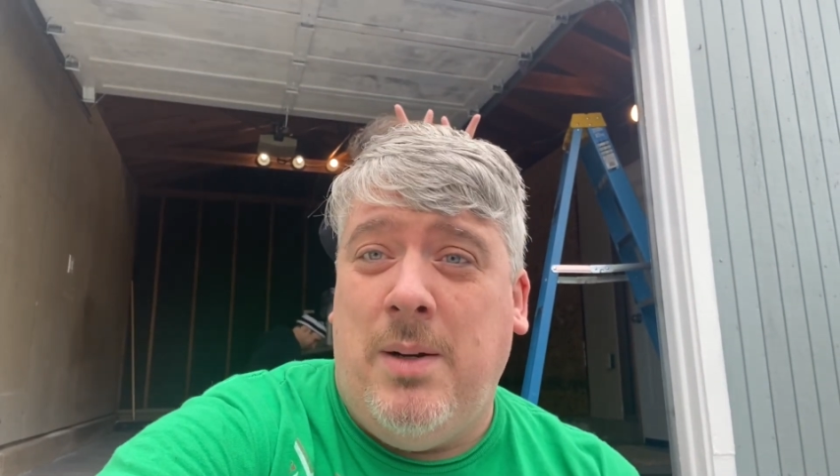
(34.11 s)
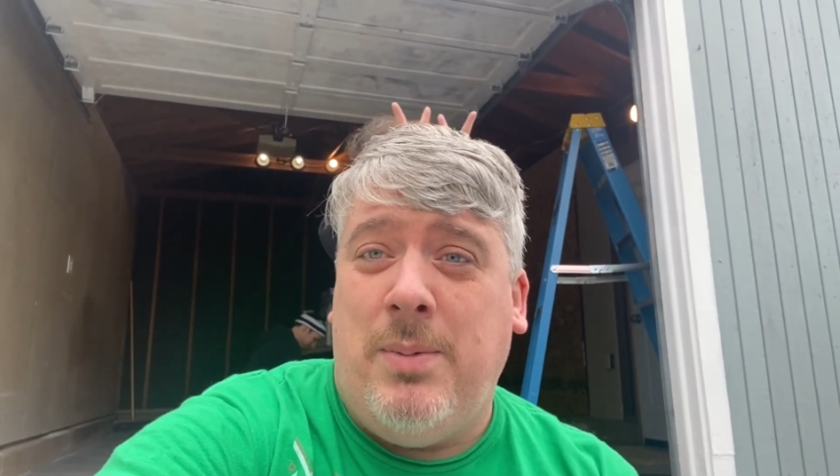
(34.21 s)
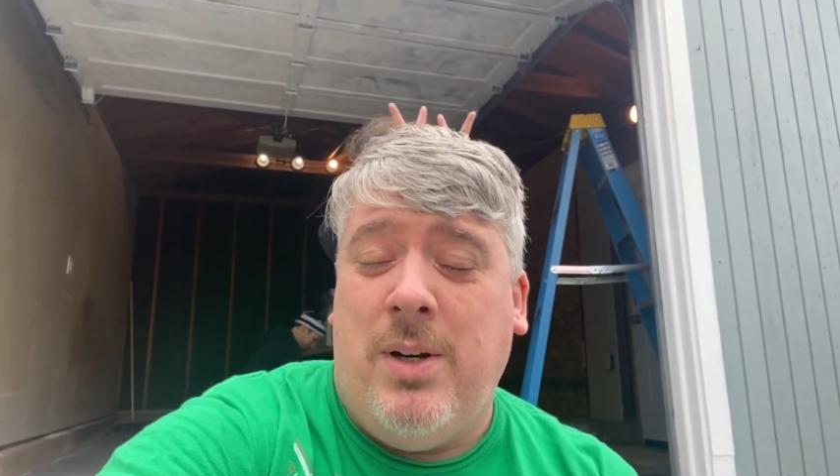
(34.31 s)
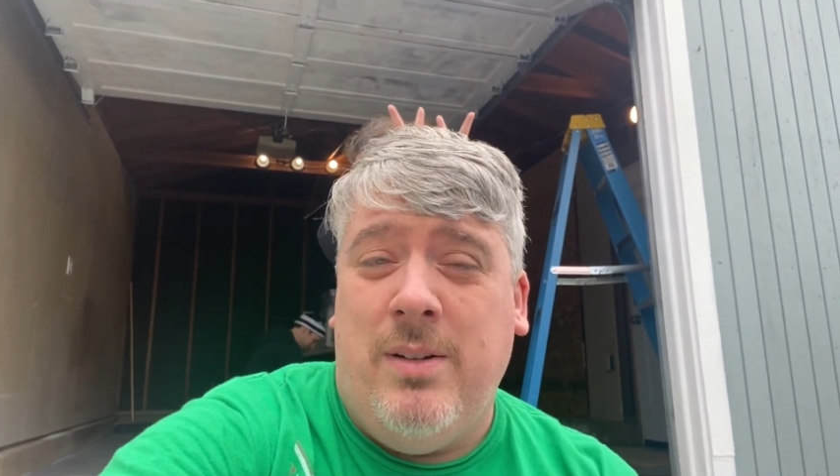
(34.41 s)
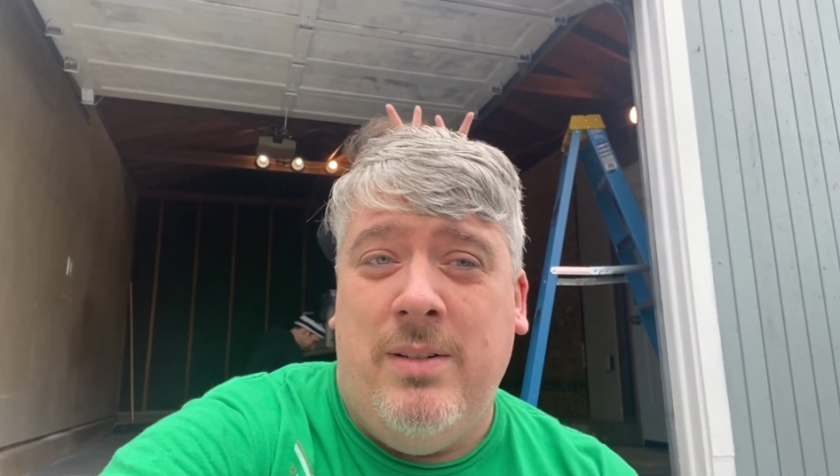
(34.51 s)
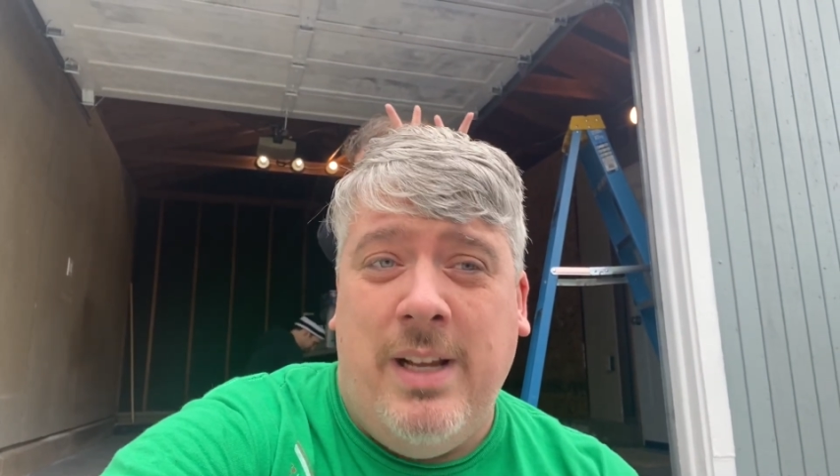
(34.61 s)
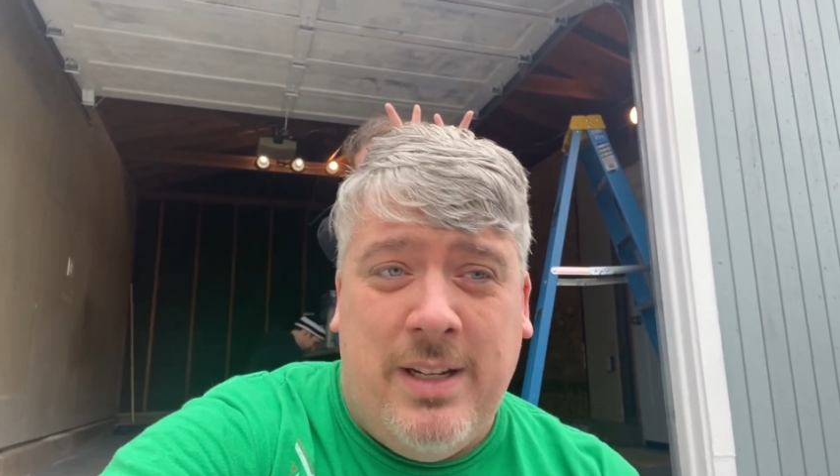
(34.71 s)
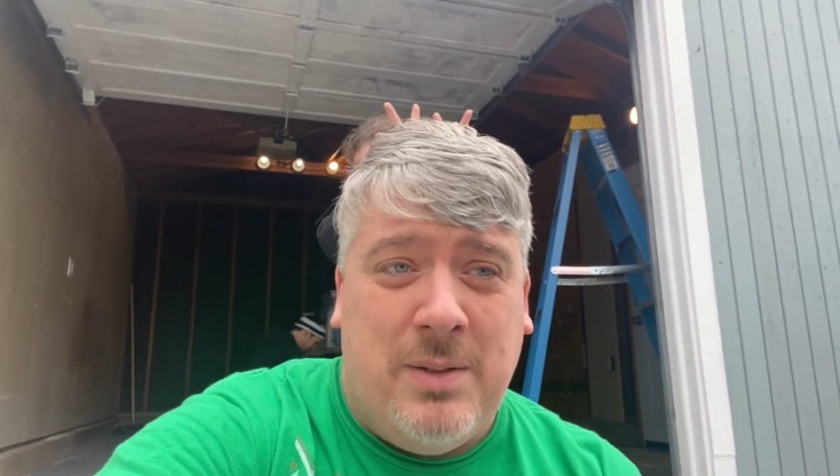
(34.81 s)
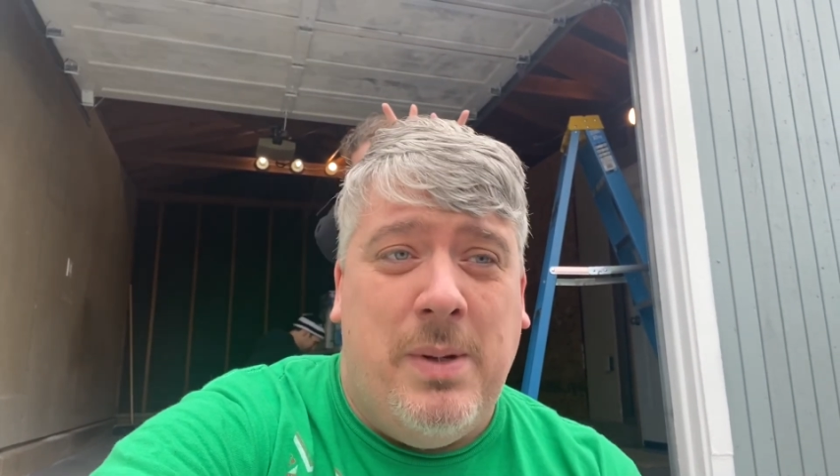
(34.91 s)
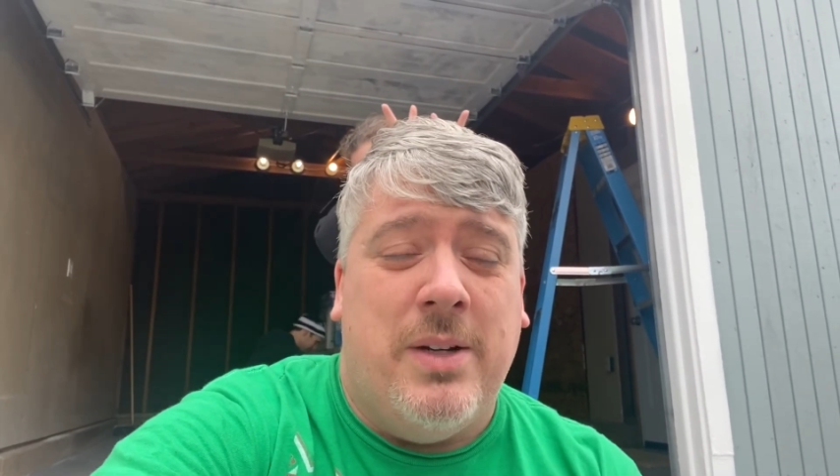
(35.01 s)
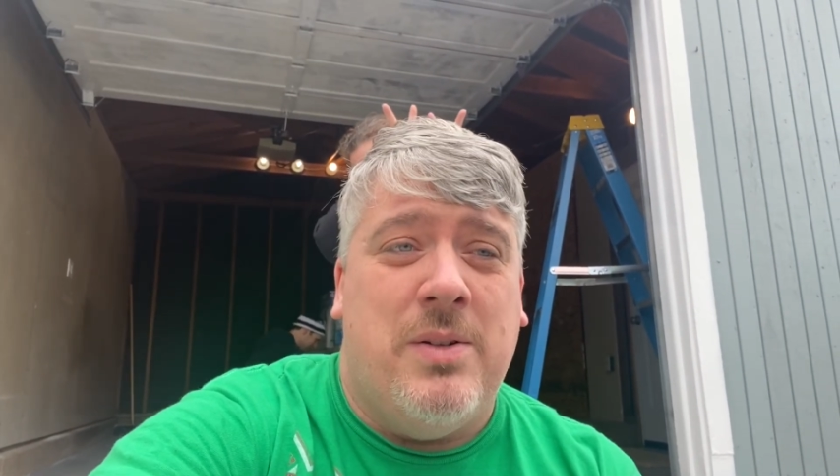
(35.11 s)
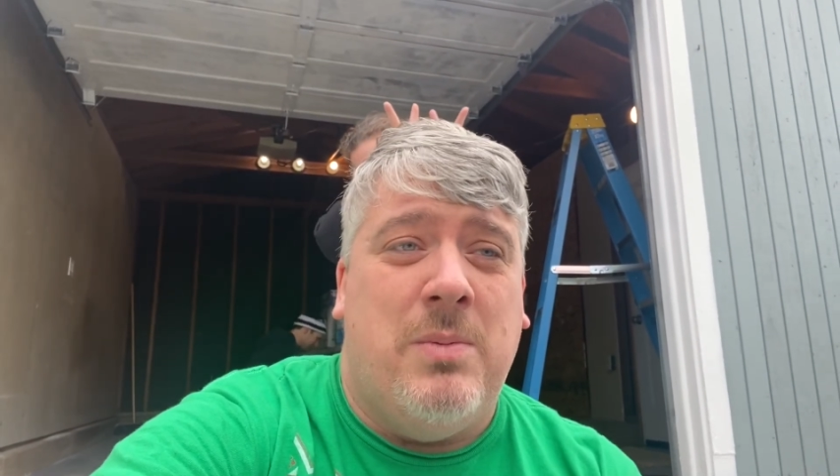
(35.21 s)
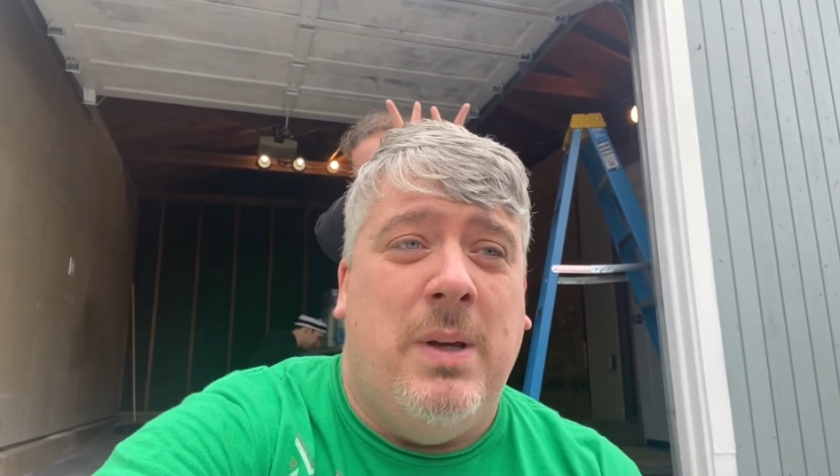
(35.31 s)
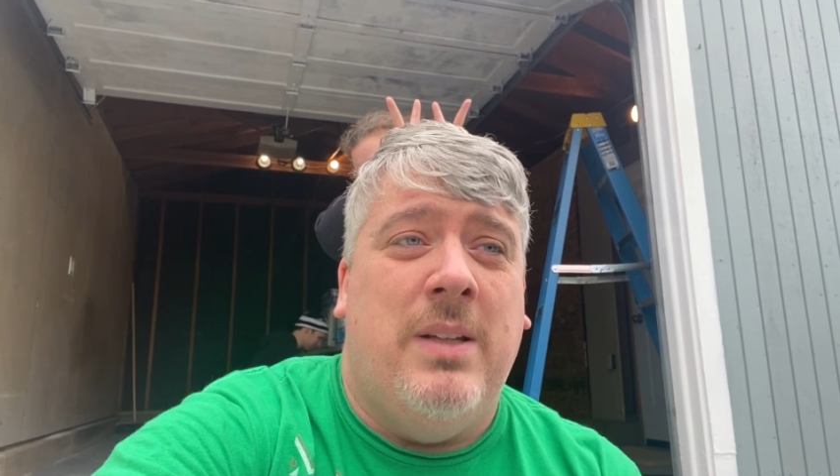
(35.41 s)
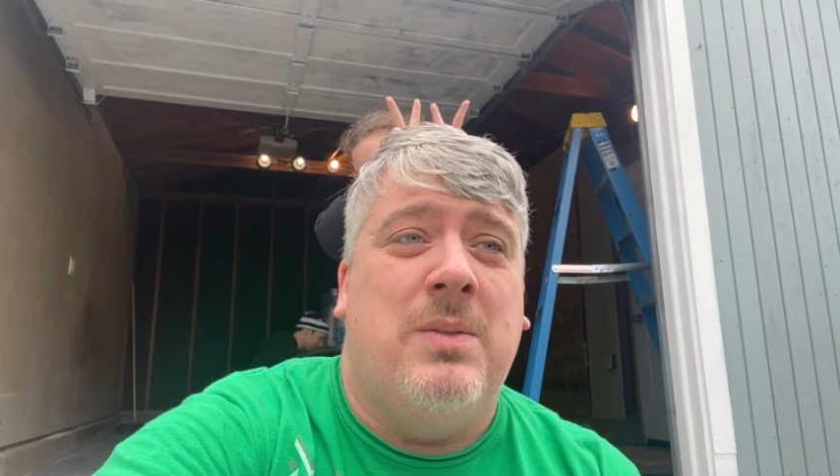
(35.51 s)
up our next
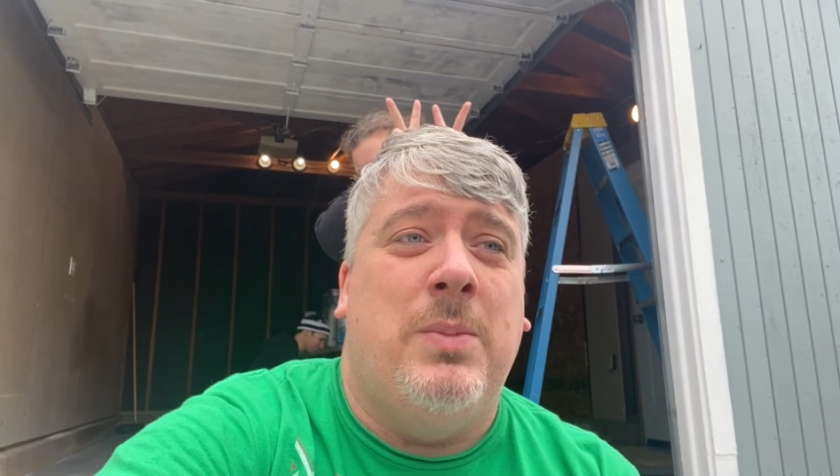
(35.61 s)
makerspace.